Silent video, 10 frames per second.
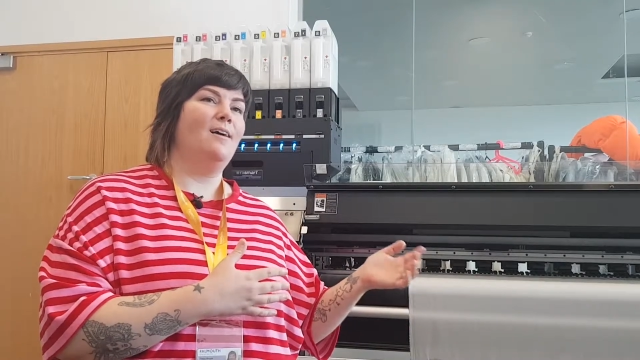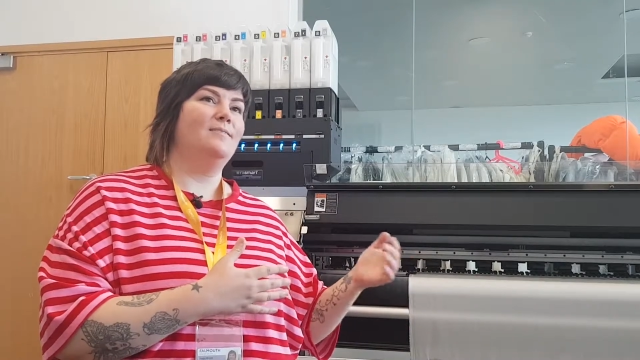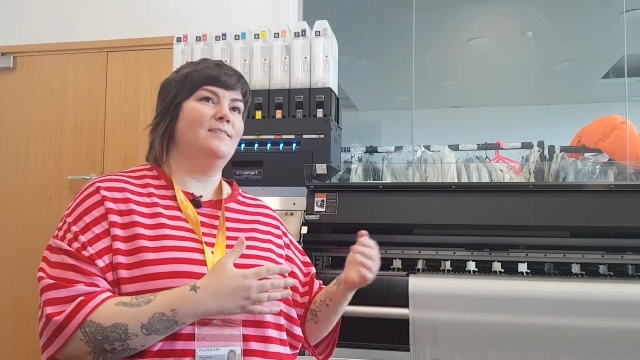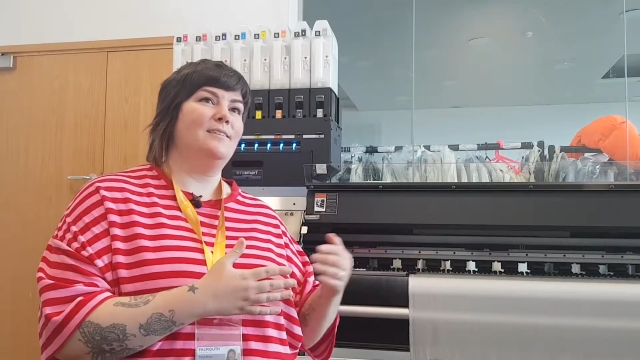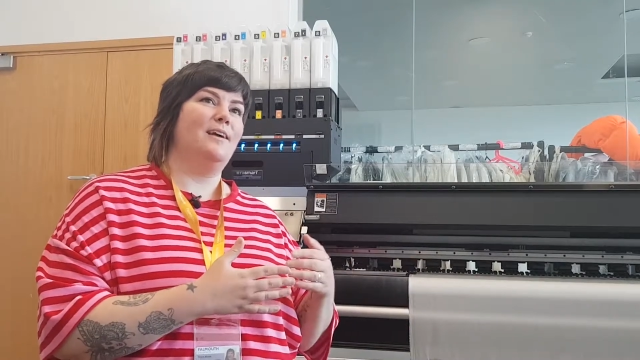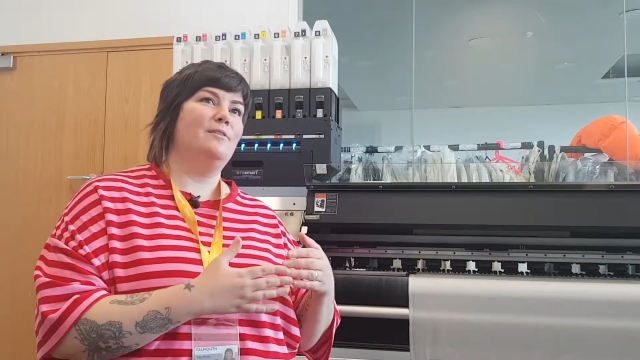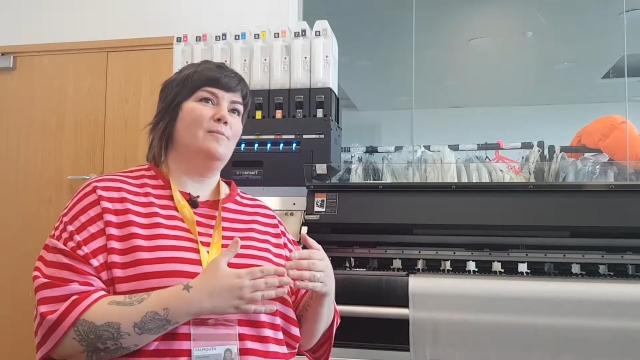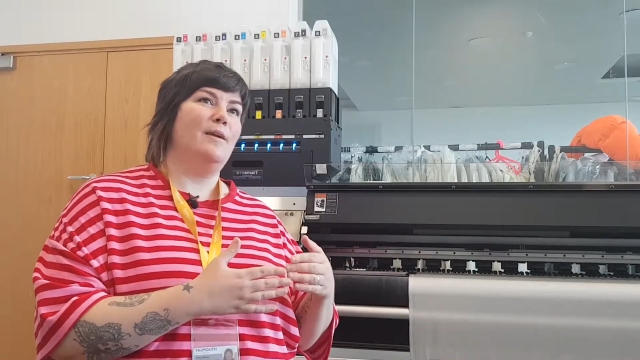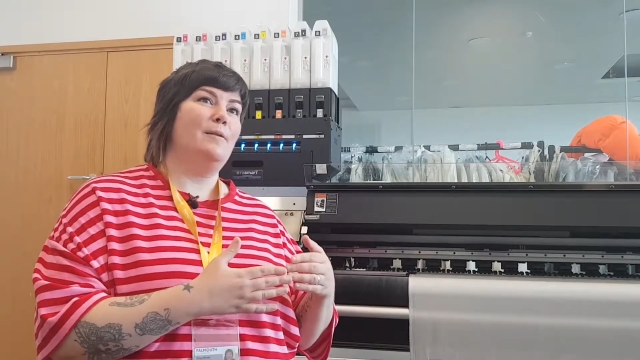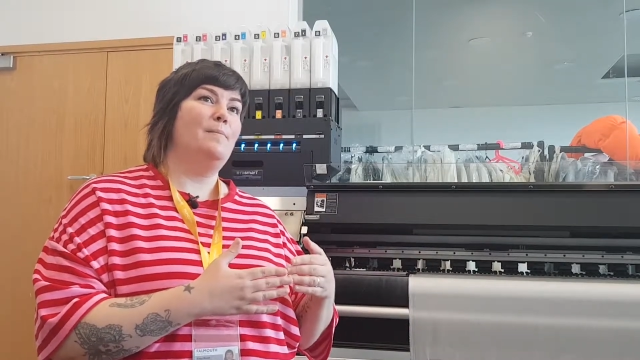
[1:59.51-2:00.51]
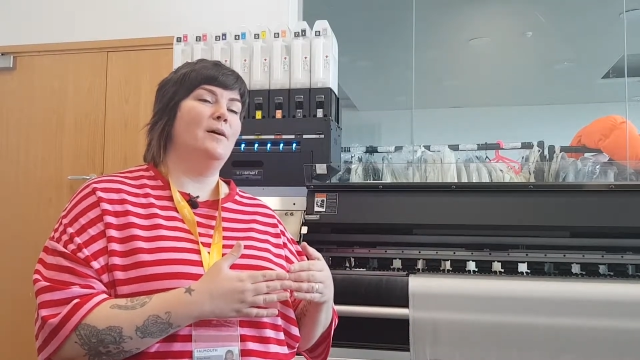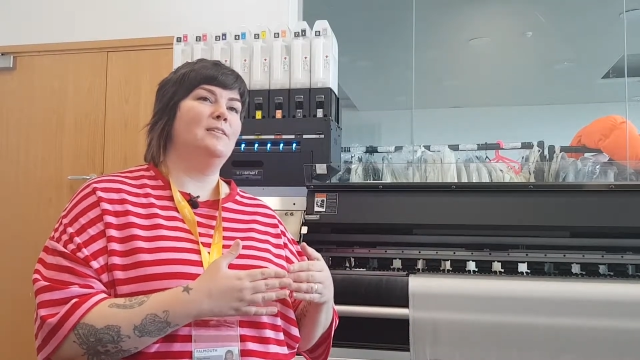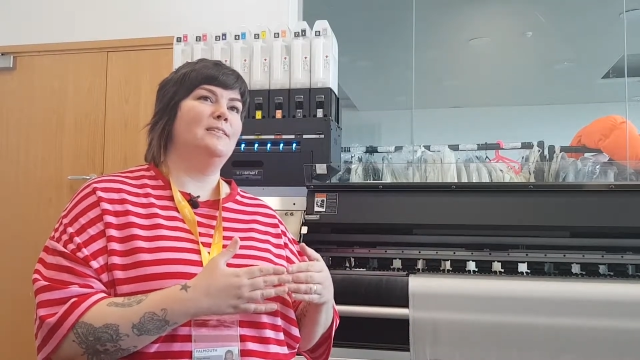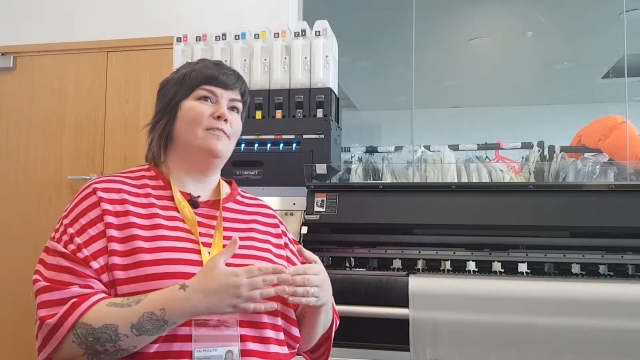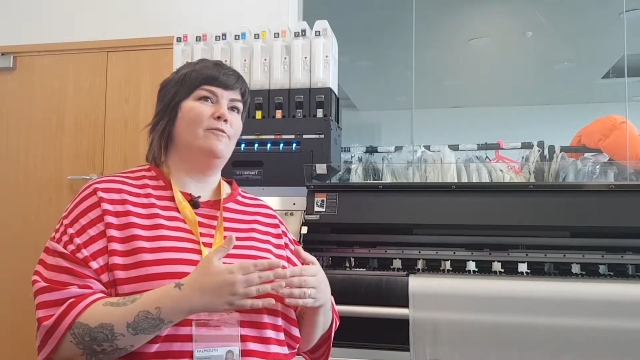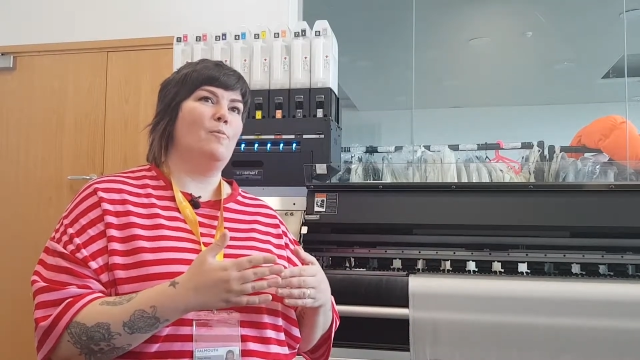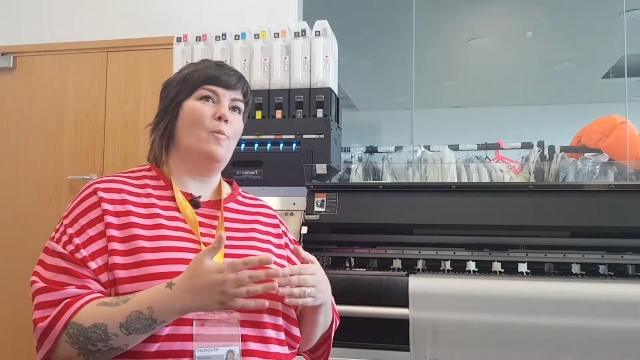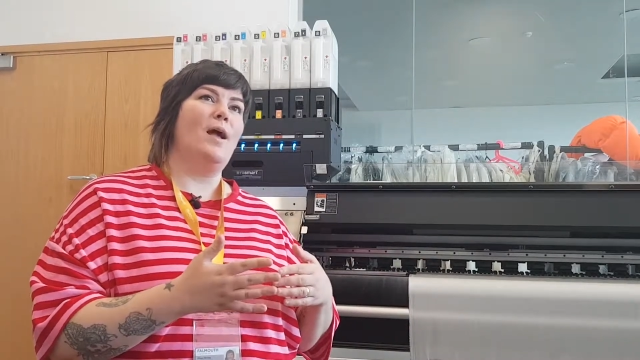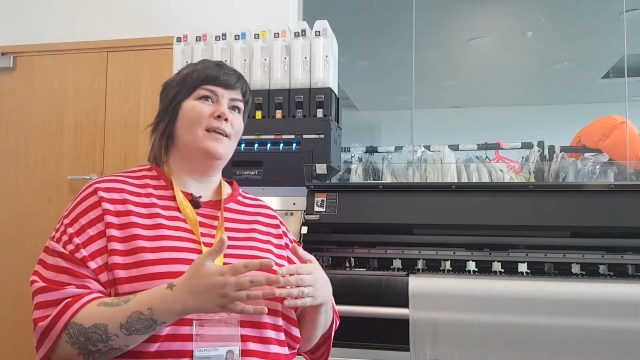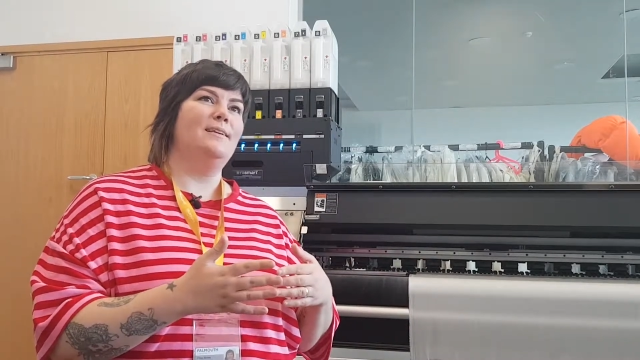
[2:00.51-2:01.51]
I'll design them in a much different
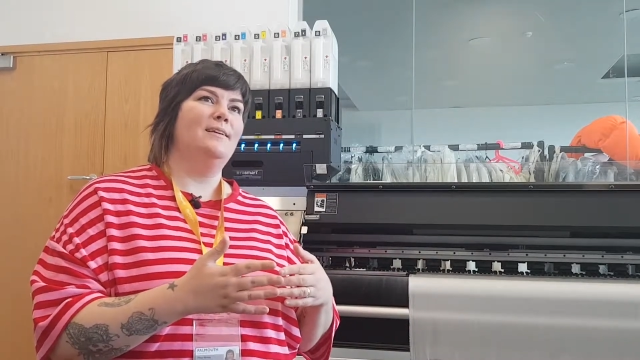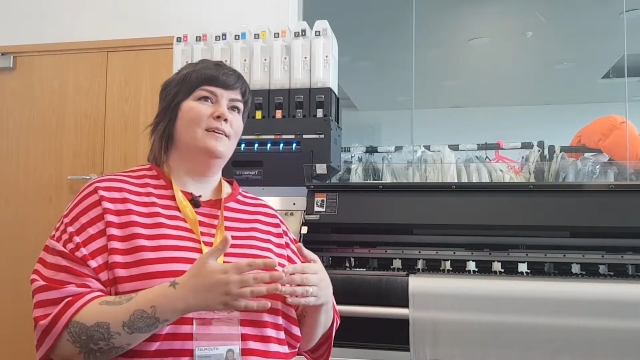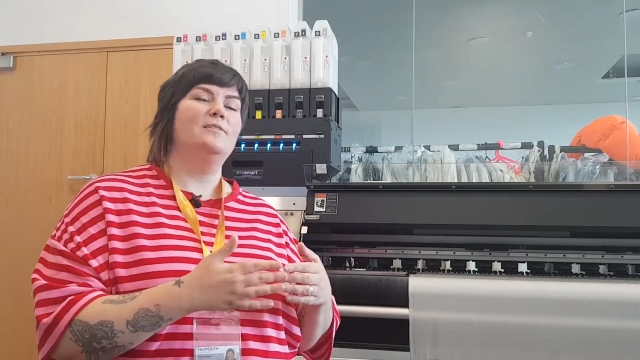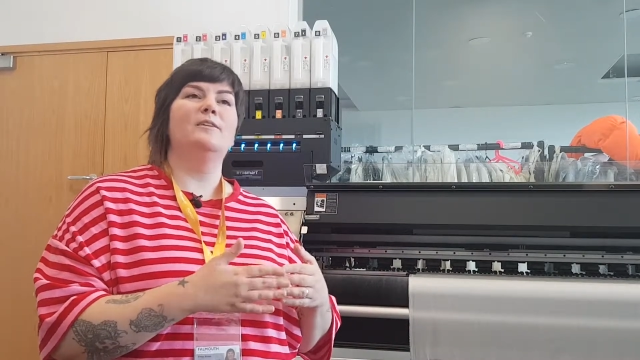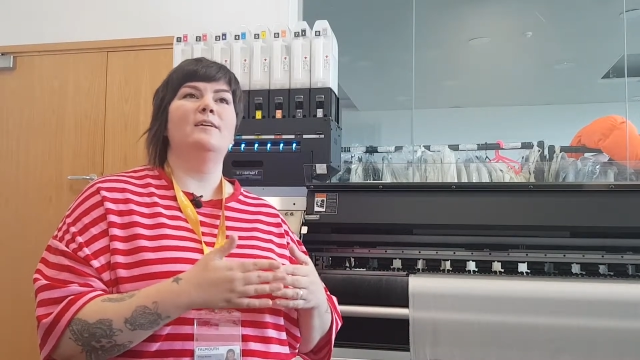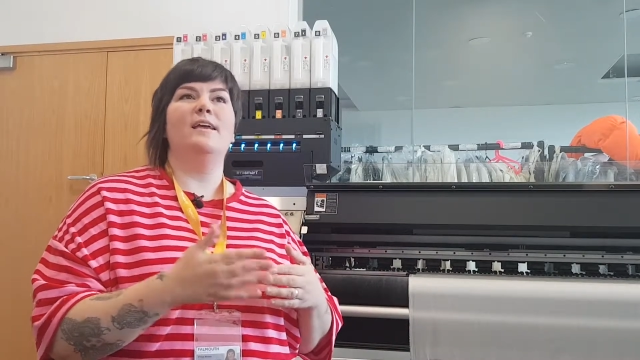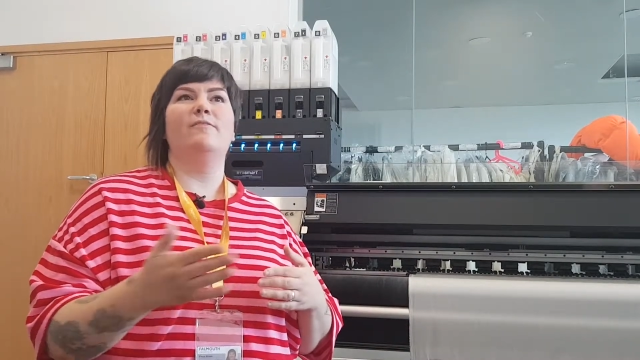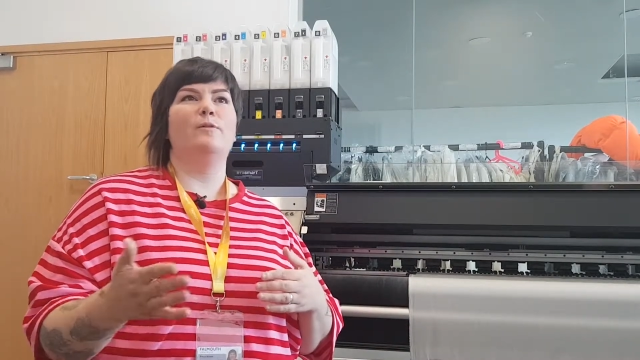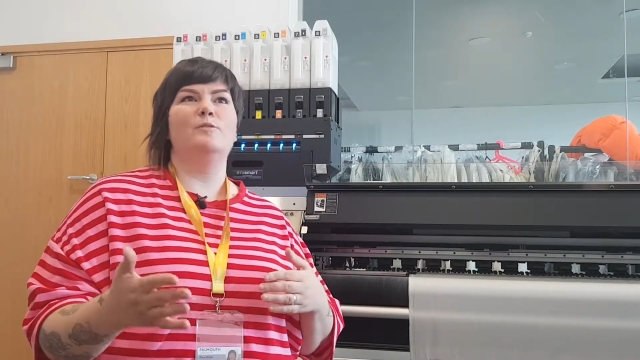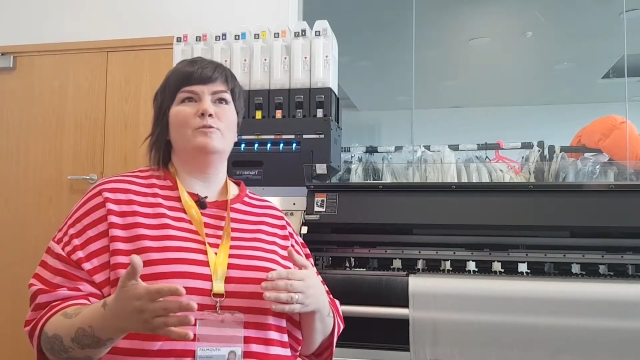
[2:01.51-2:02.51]
way to if I was